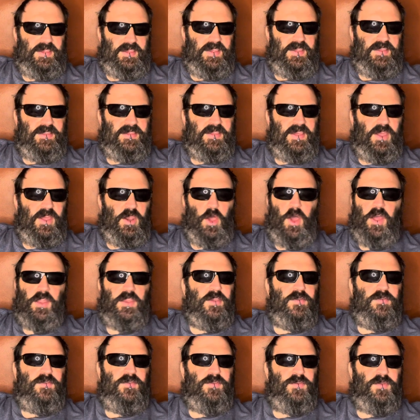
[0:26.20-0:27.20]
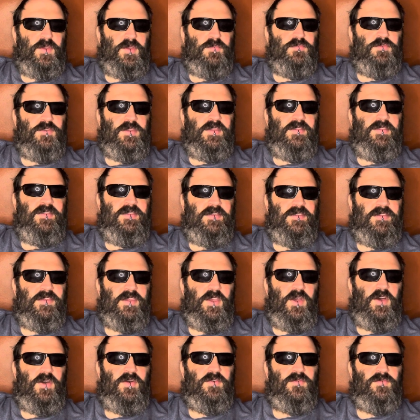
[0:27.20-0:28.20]
it's got audio description,
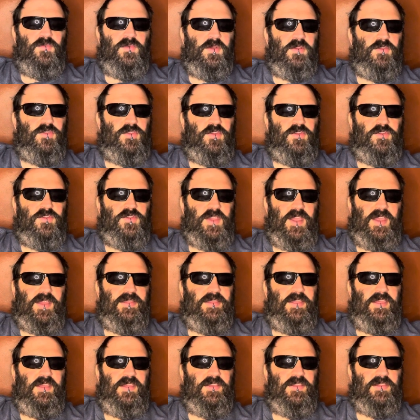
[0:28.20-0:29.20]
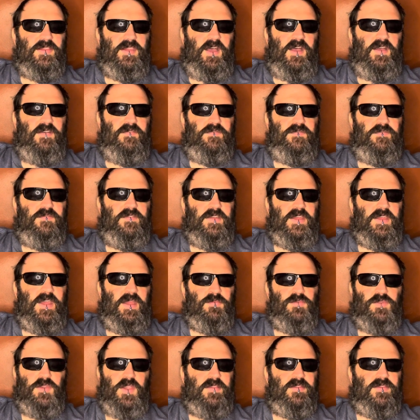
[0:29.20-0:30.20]
so we're just checking things off.
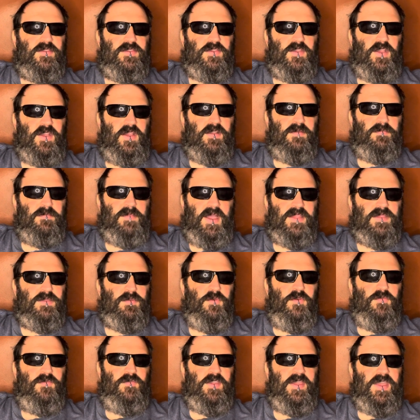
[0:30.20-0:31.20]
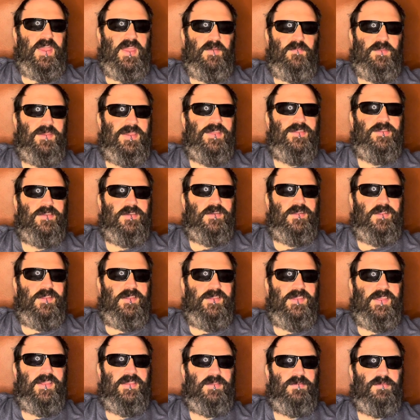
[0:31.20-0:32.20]
I'm John Stark, Mac the Movie Guy. I'm gonna need you to
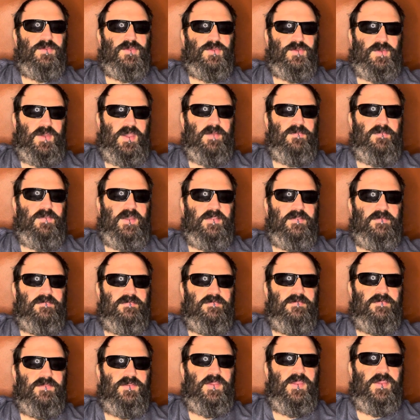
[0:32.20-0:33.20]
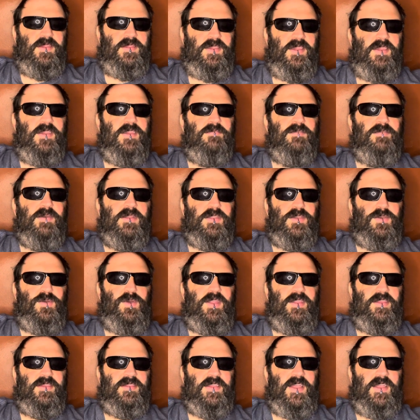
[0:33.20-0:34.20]
click that subscribe button so I can tell you about the
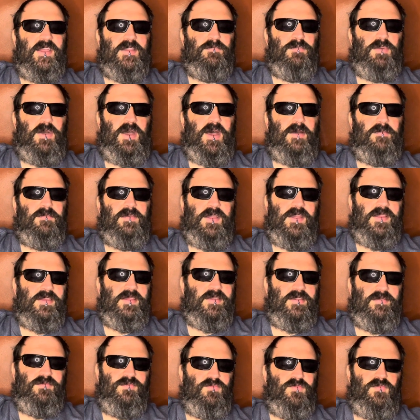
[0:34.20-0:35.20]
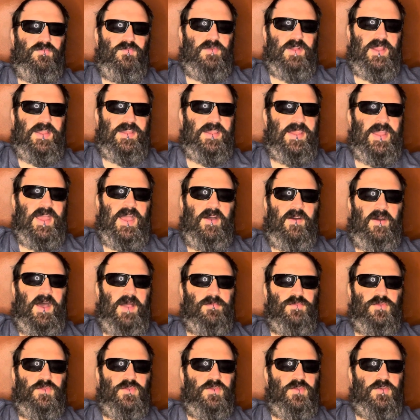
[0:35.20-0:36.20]
greatest night in pop because right now
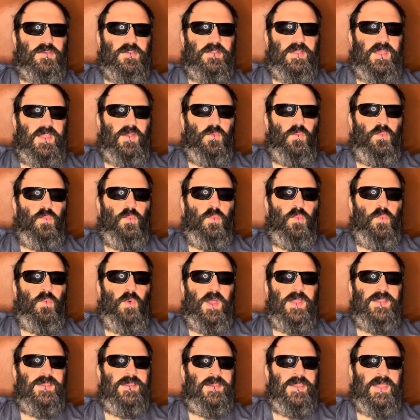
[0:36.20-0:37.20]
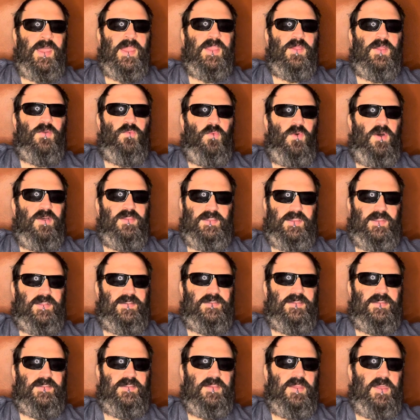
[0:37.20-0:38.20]
I'm sure you're like, what night was
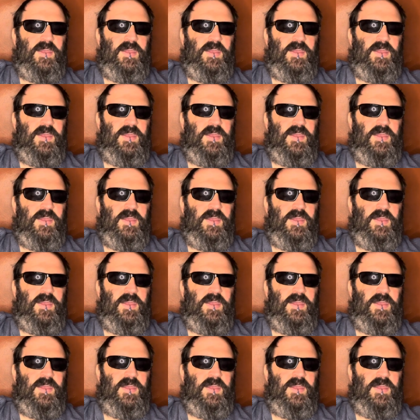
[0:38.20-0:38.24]
it?